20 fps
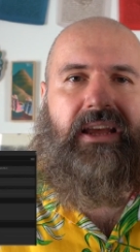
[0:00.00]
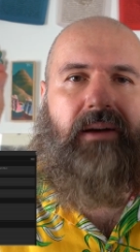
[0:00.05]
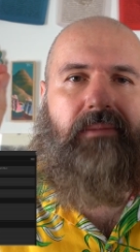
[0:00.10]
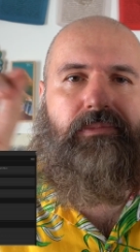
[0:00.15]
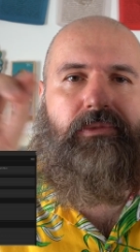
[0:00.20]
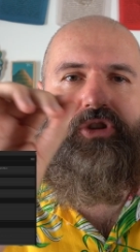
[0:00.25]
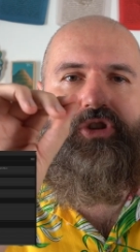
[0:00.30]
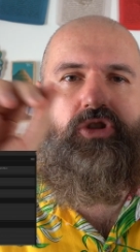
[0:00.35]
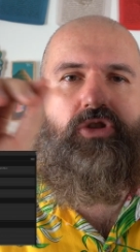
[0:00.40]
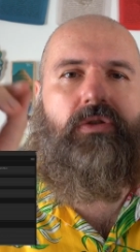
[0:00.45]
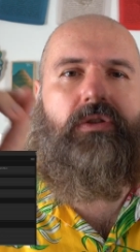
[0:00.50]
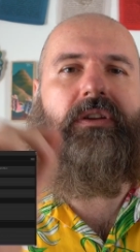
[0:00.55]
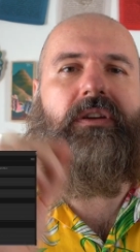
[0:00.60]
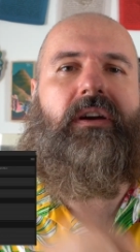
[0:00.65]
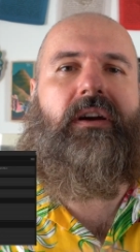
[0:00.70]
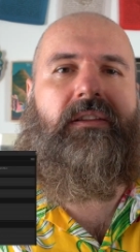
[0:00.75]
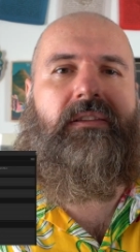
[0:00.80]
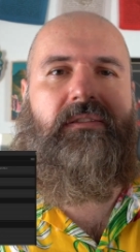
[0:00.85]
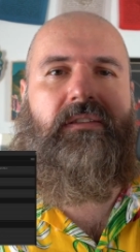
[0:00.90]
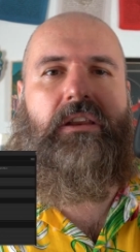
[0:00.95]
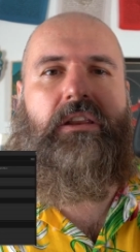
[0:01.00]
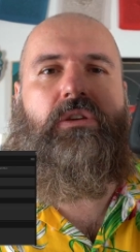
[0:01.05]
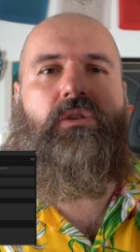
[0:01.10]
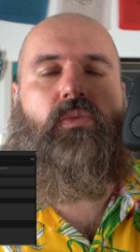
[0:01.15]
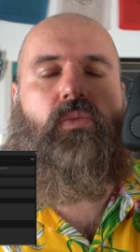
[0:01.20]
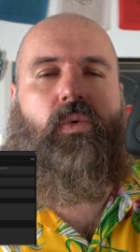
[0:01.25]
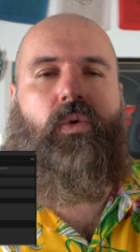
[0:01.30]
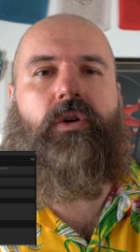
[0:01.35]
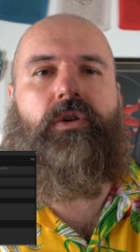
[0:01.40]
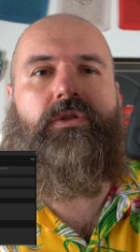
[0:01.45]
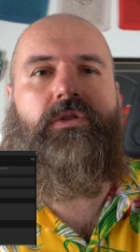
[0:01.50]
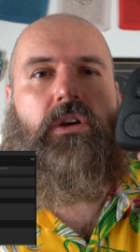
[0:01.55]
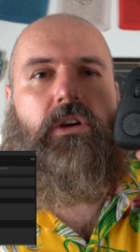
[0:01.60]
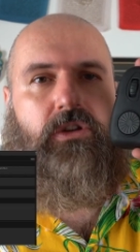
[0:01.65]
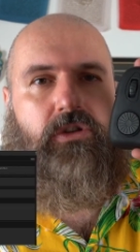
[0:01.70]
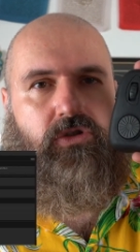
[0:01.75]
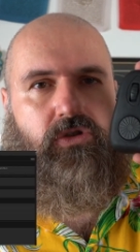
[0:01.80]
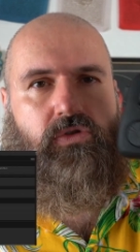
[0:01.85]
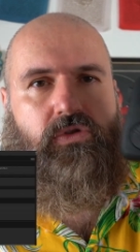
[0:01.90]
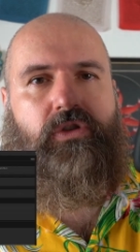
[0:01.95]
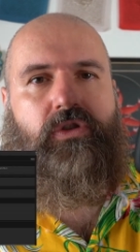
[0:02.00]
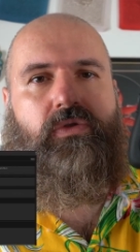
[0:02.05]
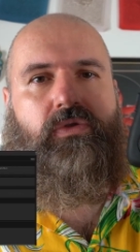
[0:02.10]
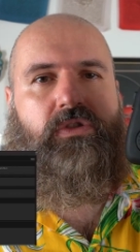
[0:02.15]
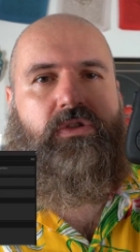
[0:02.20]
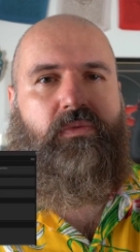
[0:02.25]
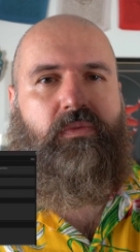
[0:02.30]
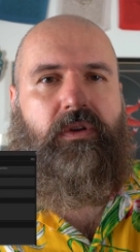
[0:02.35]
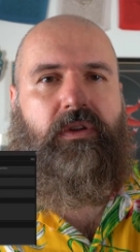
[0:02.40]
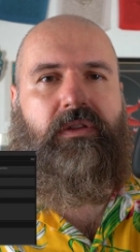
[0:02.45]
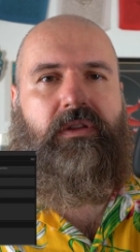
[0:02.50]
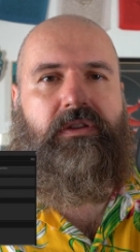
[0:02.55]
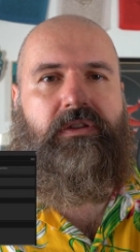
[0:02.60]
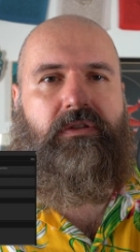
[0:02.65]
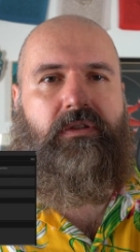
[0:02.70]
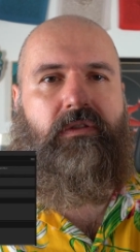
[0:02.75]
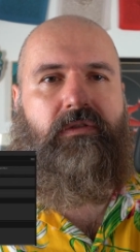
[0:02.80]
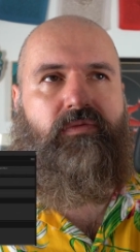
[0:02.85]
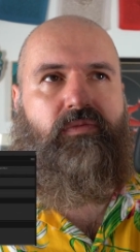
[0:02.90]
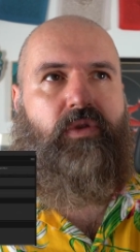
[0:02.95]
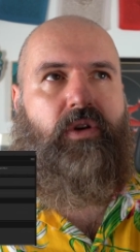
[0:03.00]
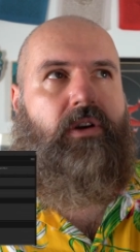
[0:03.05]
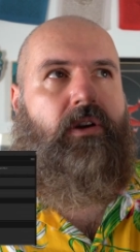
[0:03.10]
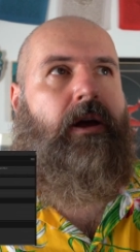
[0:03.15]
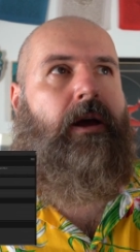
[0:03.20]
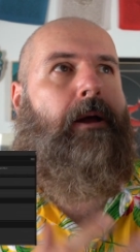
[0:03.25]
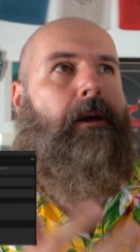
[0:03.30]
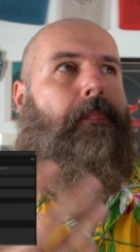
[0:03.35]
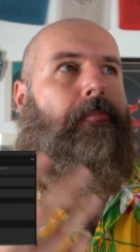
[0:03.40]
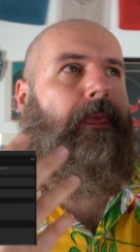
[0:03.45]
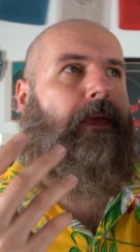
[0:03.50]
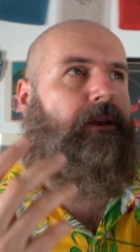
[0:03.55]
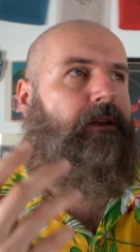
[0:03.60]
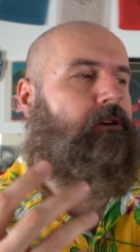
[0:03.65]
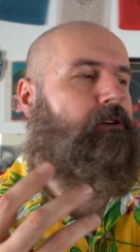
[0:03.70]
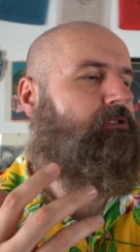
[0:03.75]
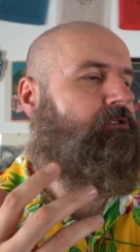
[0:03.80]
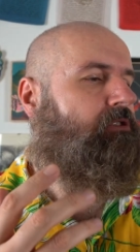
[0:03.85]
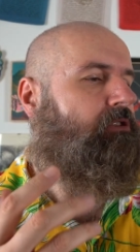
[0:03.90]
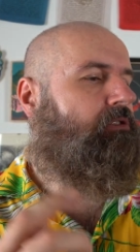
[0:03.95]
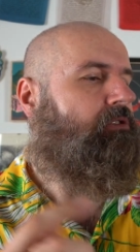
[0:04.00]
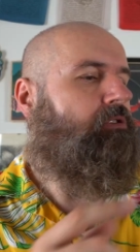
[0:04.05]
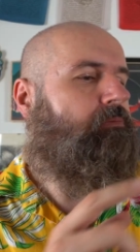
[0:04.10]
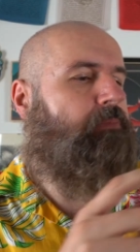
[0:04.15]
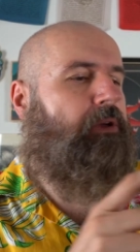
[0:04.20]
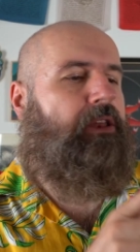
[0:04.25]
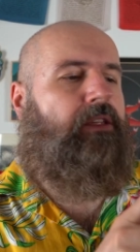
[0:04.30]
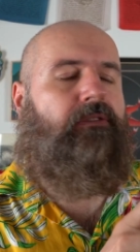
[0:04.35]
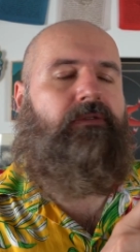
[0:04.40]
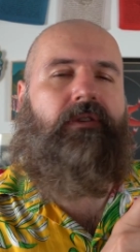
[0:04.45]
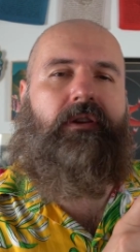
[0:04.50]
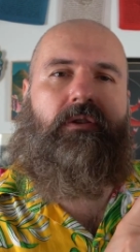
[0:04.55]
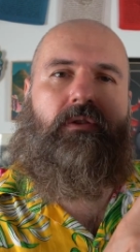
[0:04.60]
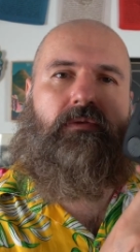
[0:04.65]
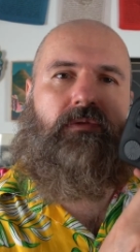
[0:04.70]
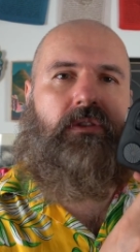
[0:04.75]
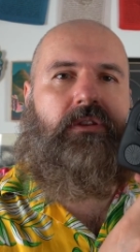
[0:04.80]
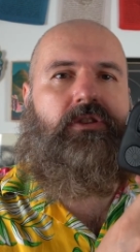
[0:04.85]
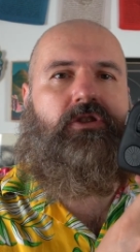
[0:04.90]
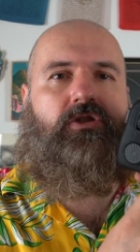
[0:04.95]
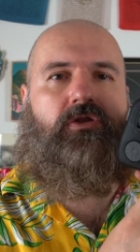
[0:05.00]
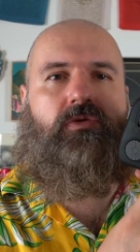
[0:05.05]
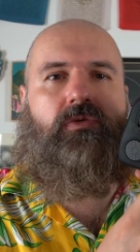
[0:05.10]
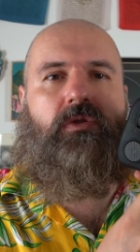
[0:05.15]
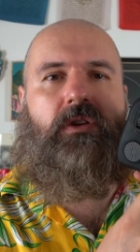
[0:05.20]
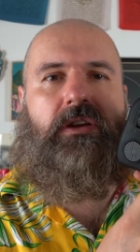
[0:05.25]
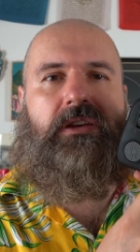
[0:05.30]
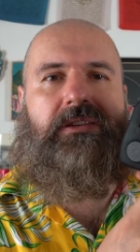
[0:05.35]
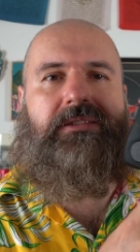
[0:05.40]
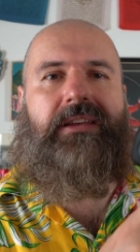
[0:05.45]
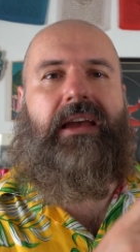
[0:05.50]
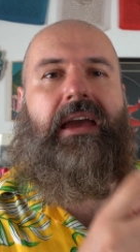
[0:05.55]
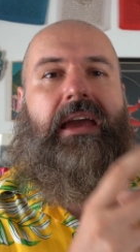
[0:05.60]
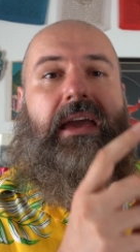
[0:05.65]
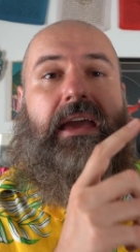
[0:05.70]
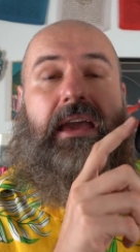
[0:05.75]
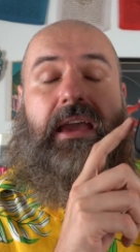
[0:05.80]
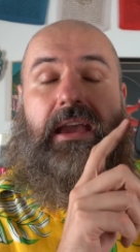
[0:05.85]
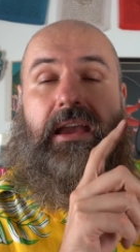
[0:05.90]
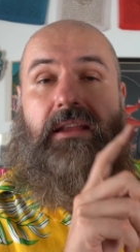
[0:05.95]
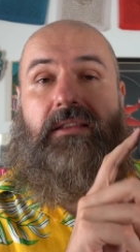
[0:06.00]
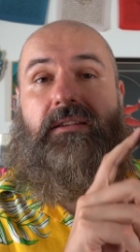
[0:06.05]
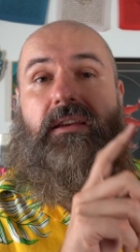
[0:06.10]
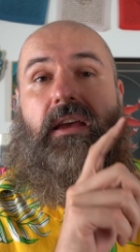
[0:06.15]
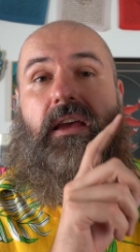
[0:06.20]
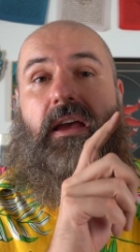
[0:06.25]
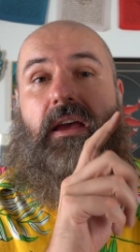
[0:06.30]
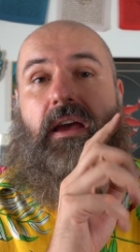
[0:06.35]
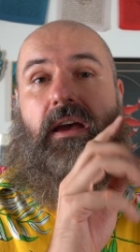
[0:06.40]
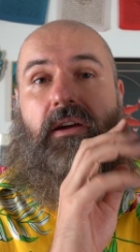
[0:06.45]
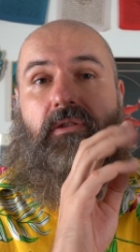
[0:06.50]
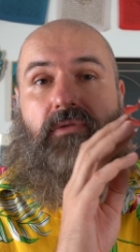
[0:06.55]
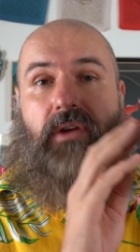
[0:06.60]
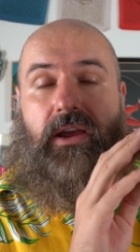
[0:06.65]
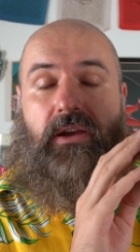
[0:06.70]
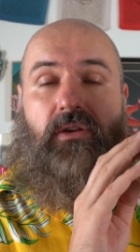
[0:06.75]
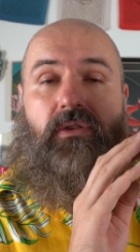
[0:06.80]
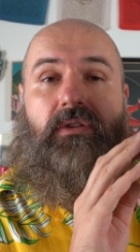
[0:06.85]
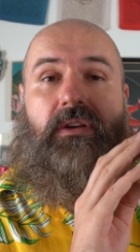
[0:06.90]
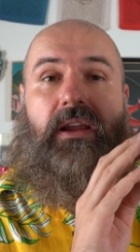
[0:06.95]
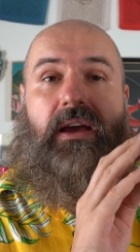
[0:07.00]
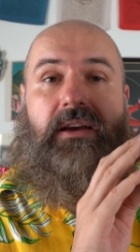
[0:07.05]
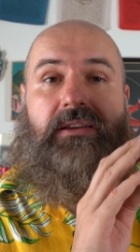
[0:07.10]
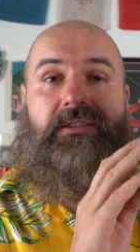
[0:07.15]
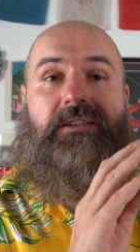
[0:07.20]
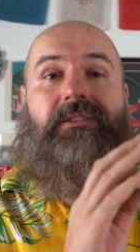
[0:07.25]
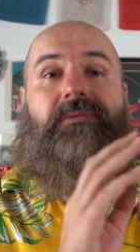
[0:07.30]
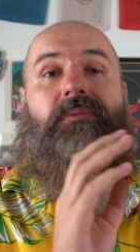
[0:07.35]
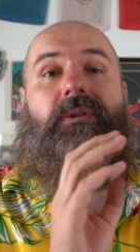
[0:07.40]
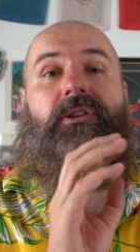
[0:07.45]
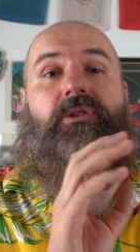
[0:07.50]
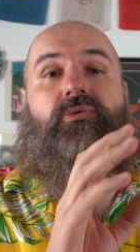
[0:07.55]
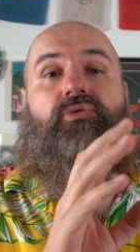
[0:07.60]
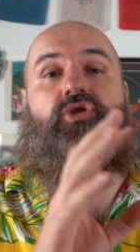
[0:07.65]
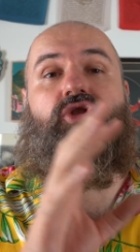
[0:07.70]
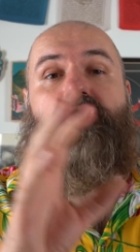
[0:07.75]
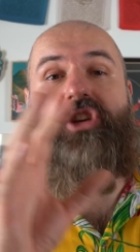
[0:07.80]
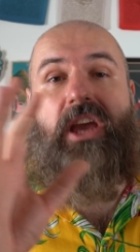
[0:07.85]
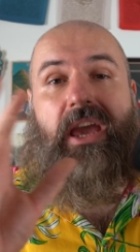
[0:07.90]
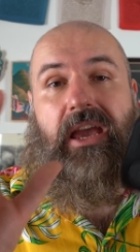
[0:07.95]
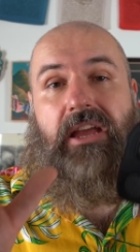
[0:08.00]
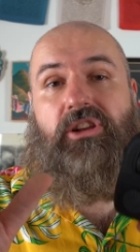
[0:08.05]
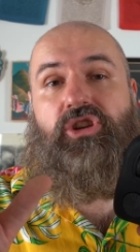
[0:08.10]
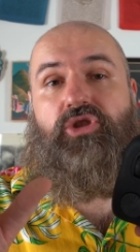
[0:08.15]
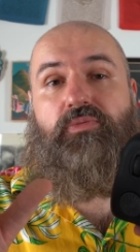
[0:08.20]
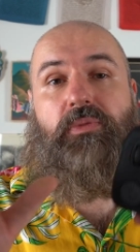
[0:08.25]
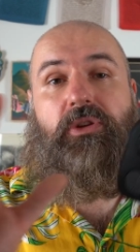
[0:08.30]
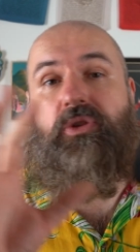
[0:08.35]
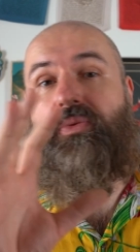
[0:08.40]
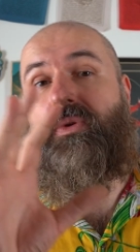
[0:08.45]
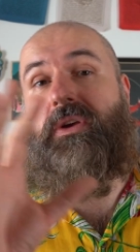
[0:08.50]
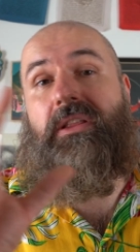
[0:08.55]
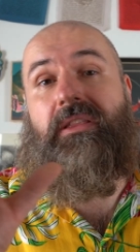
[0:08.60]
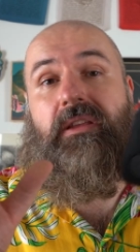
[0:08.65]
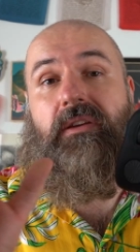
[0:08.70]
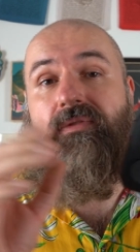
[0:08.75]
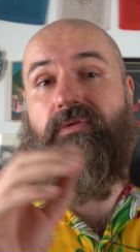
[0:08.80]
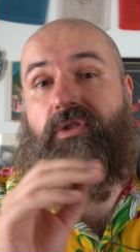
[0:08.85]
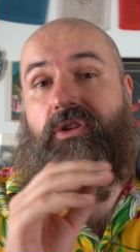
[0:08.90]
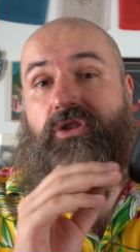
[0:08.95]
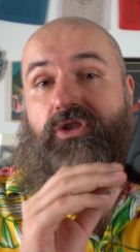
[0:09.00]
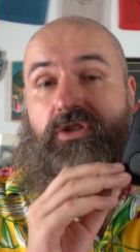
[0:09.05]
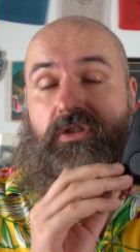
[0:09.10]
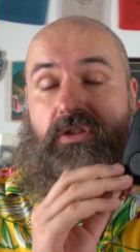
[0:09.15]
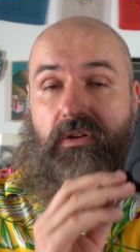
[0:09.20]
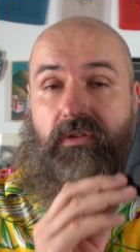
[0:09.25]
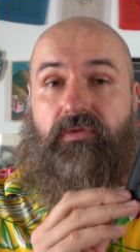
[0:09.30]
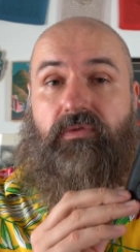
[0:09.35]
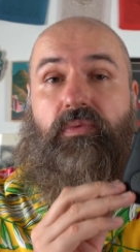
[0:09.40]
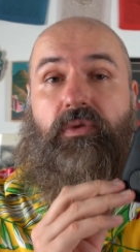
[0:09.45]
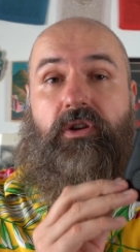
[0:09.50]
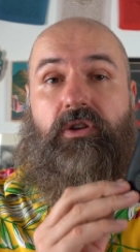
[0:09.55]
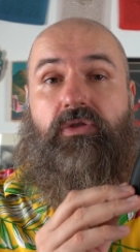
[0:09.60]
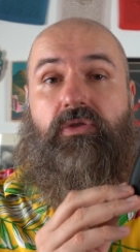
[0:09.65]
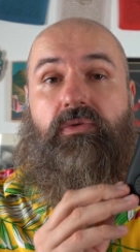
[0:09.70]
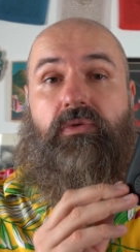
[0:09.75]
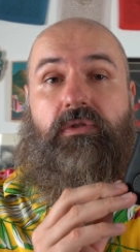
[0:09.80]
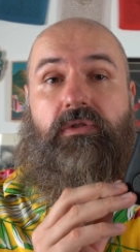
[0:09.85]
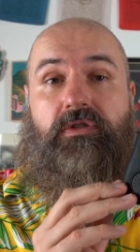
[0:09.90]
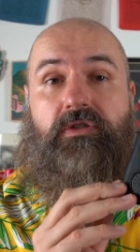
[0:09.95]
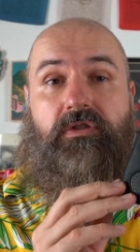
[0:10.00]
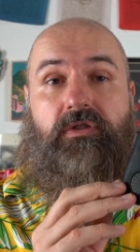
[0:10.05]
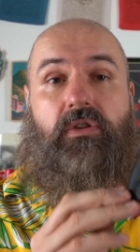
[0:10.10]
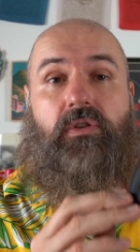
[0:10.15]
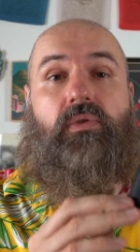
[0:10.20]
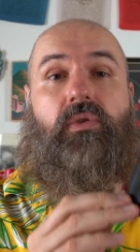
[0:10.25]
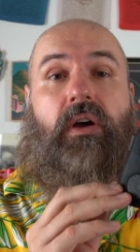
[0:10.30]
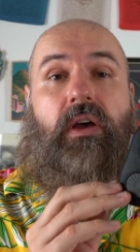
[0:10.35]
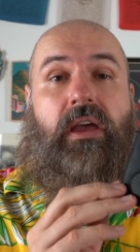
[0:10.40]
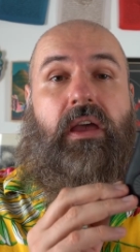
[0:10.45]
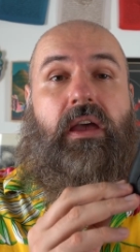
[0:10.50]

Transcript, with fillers: up the shortcuts that you want to use with the software. And also a good benefit of this tool is it recognizes when you change between different software tools so